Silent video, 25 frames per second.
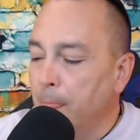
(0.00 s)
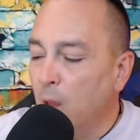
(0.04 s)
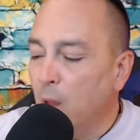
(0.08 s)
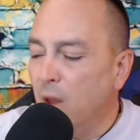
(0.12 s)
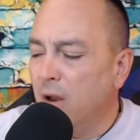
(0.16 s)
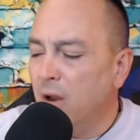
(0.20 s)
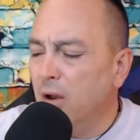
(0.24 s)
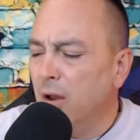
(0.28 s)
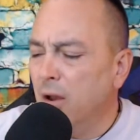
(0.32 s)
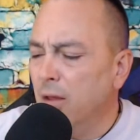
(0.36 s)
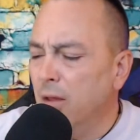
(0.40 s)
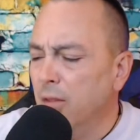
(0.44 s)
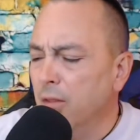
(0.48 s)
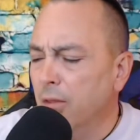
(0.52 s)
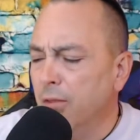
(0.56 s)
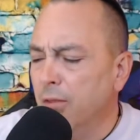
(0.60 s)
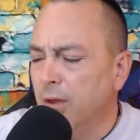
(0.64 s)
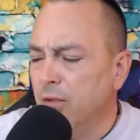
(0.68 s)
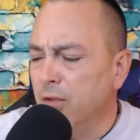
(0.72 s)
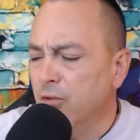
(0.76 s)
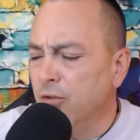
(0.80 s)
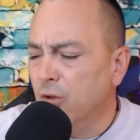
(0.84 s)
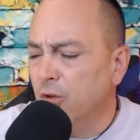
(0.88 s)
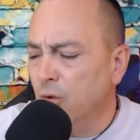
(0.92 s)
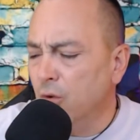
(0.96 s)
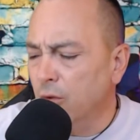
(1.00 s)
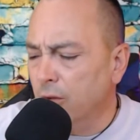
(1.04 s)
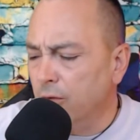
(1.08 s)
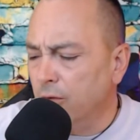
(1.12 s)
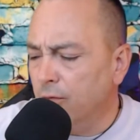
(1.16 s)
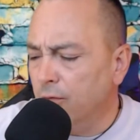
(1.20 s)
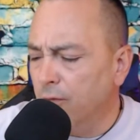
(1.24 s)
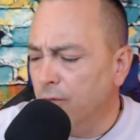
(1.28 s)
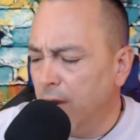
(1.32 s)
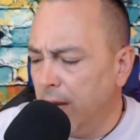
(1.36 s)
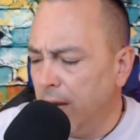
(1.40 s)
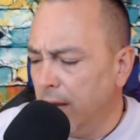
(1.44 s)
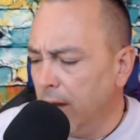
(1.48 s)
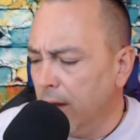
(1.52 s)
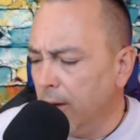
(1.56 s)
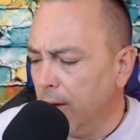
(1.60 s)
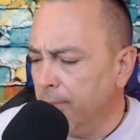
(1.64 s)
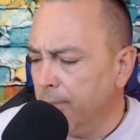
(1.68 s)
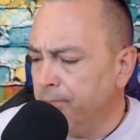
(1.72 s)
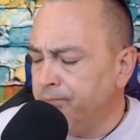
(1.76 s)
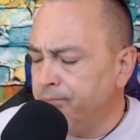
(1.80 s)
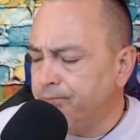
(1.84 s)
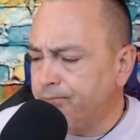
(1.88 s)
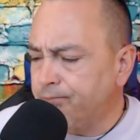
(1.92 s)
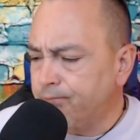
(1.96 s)
And another thing too, in this
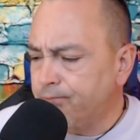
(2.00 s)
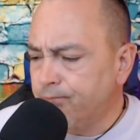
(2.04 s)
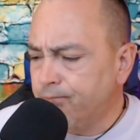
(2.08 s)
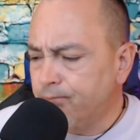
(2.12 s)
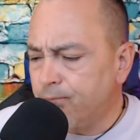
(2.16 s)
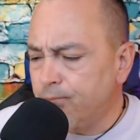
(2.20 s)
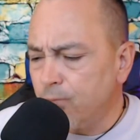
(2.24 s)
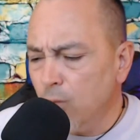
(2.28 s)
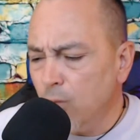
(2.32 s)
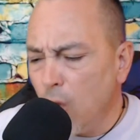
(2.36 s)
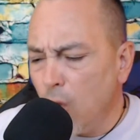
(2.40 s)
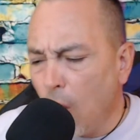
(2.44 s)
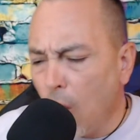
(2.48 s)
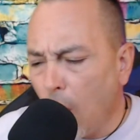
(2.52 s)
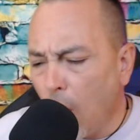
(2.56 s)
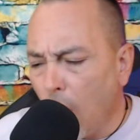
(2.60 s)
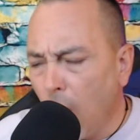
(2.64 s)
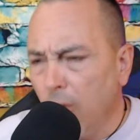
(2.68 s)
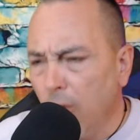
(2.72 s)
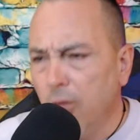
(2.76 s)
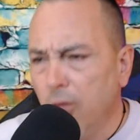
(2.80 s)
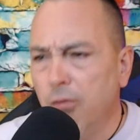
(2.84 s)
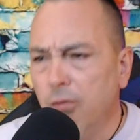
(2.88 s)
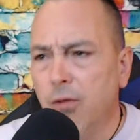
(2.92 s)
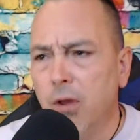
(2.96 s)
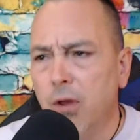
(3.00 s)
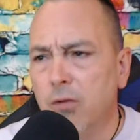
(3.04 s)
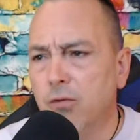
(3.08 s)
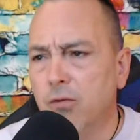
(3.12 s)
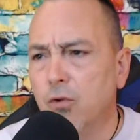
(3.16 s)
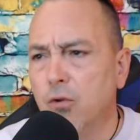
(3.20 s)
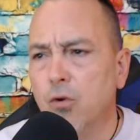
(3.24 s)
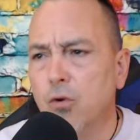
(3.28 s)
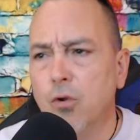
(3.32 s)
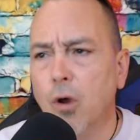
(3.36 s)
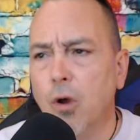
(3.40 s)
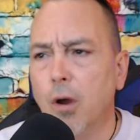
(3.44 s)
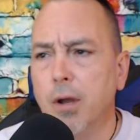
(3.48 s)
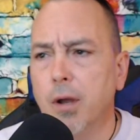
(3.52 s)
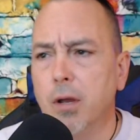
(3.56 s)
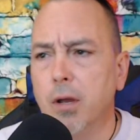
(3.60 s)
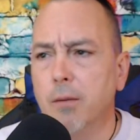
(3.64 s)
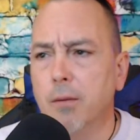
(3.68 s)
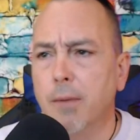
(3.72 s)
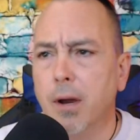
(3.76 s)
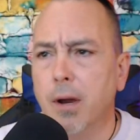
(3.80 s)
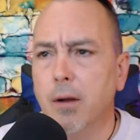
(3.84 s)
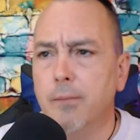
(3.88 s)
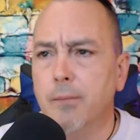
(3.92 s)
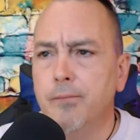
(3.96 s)
video, all the things that they're talking
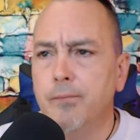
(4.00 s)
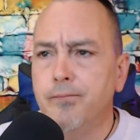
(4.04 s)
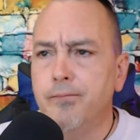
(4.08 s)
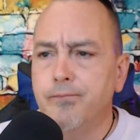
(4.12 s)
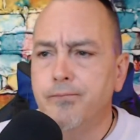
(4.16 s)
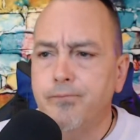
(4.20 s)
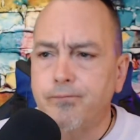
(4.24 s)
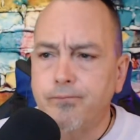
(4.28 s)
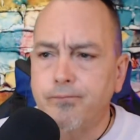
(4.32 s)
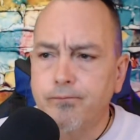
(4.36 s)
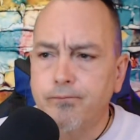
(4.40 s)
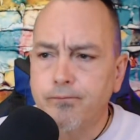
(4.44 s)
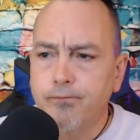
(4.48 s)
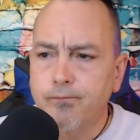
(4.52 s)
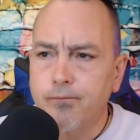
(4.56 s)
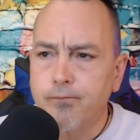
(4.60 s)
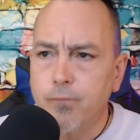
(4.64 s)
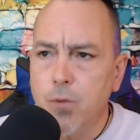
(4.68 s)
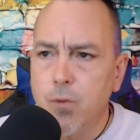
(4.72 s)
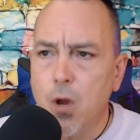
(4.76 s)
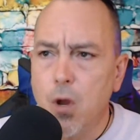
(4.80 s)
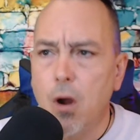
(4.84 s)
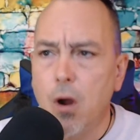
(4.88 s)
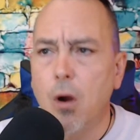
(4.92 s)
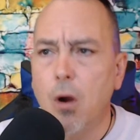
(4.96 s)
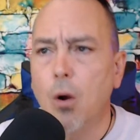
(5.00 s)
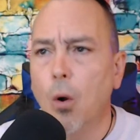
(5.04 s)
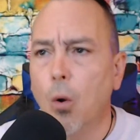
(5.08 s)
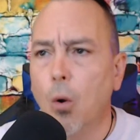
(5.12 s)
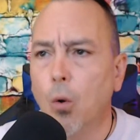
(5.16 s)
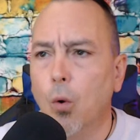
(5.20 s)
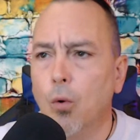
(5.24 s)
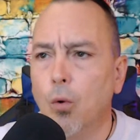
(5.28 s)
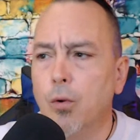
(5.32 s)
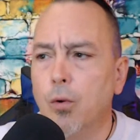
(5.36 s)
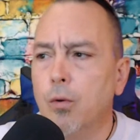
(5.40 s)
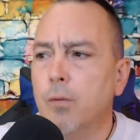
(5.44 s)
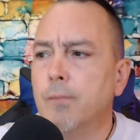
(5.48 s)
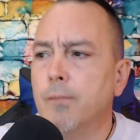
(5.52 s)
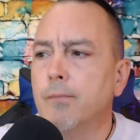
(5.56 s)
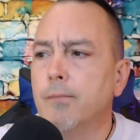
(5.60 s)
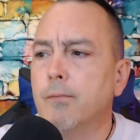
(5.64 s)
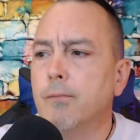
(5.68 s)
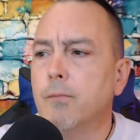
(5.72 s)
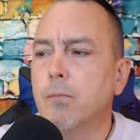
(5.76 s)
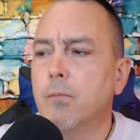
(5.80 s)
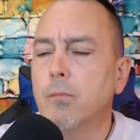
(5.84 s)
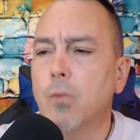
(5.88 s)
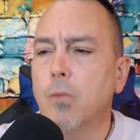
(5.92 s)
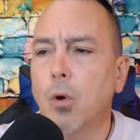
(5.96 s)
about are old
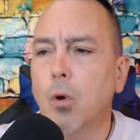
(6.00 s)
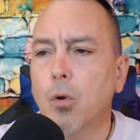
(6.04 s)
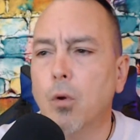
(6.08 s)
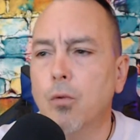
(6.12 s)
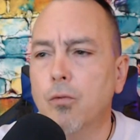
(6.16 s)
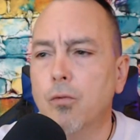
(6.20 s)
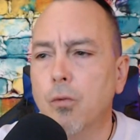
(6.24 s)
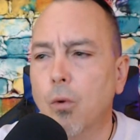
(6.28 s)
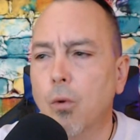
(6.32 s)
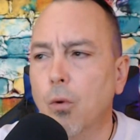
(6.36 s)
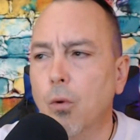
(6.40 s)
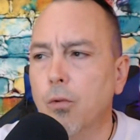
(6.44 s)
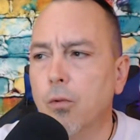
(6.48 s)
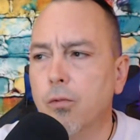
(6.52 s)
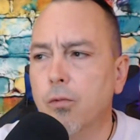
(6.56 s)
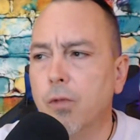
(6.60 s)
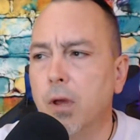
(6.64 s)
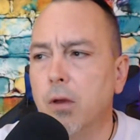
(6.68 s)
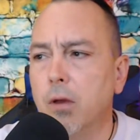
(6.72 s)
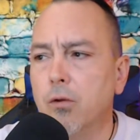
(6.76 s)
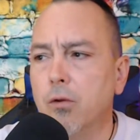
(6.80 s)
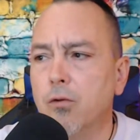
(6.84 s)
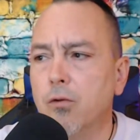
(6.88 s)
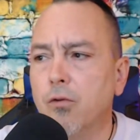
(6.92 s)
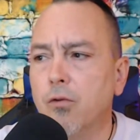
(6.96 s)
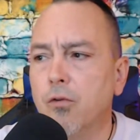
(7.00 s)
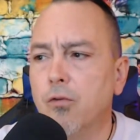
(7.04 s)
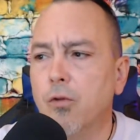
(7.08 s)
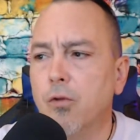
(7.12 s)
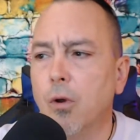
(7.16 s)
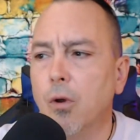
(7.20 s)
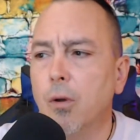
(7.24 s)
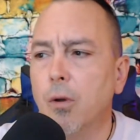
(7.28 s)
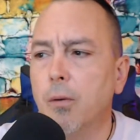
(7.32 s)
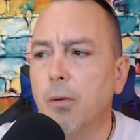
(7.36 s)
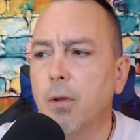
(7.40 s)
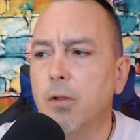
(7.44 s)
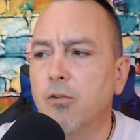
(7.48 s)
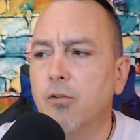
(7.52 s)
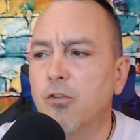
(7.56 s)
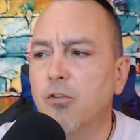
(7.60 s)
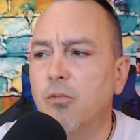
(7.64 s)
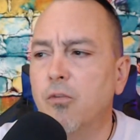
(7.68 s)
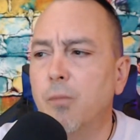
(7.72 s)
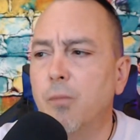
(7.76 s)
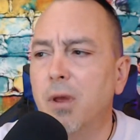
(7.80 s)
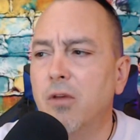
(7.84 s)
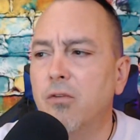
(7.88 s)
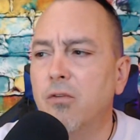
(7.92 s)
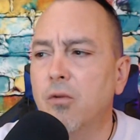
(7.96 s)
things. So it just
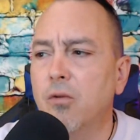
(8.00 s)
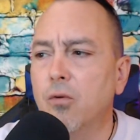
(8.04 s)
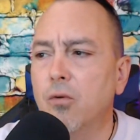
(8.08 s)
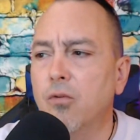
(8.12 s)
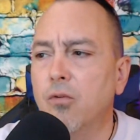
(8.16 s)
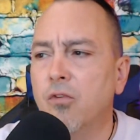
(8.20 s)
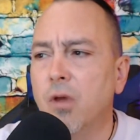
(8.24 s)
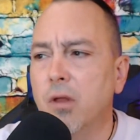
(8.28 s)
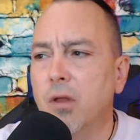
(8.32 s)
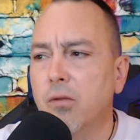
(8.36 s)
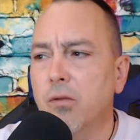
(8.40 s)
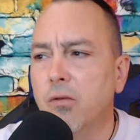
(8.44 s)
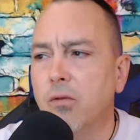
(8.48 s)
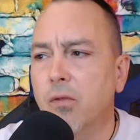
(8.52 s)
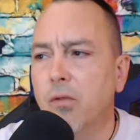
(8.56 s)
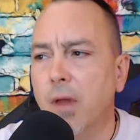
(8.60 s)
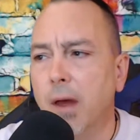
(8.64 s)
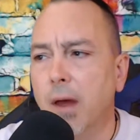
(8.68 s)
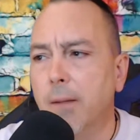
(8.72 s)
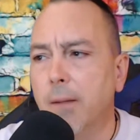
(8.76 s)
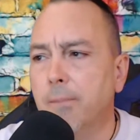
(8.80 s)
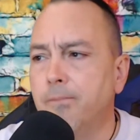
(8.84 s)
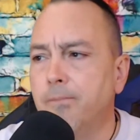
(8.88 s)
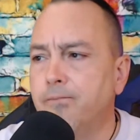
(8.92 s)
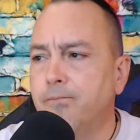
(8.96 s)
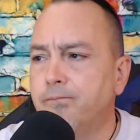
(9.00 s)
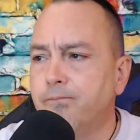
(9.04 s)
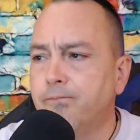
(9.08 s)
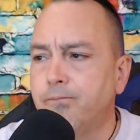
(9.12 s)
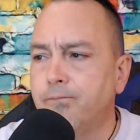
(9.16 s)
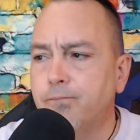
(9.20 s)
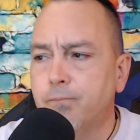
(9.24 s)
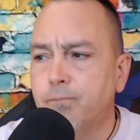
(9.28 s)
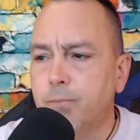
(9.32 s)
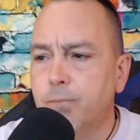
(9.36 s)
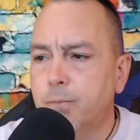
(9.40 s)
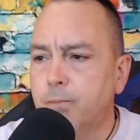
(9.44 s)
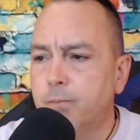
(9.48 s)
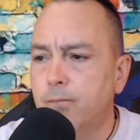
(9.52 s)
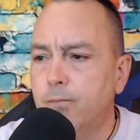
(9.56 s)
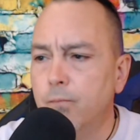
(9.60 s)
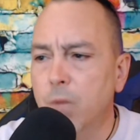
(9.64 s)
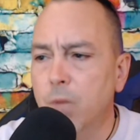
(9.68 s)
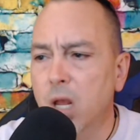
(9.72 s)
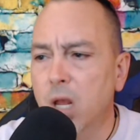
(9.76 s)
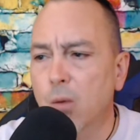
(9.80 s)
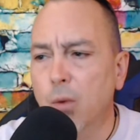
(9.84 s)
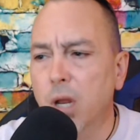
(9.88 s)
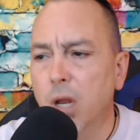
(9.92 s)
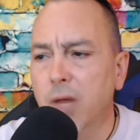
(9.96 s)
makes no sense that
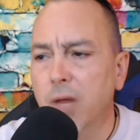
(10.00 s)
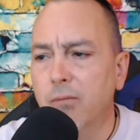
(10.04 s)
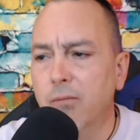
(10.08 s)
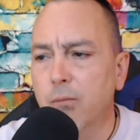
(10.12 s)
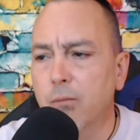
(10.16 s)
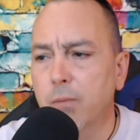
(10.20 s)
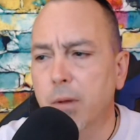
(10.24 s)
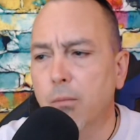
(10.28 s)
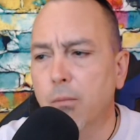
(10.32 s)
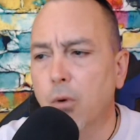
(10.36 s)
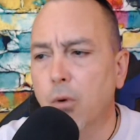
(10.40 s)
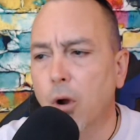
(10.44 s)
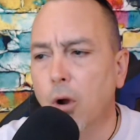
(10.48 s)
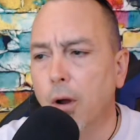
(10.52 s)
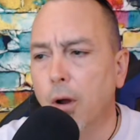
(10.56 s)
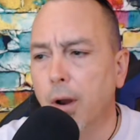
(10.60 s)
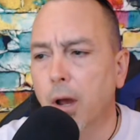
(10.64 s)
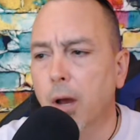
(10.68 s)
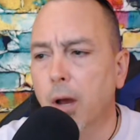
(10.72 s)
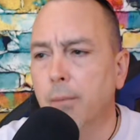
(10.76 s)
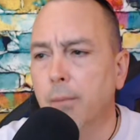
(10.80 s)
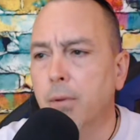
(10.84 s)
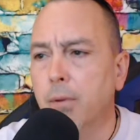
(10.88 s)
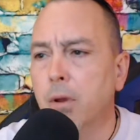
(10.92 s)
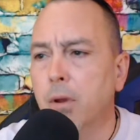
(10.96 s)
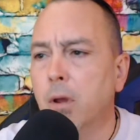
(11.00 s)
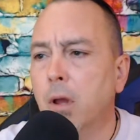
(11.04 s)
it would even be brought up.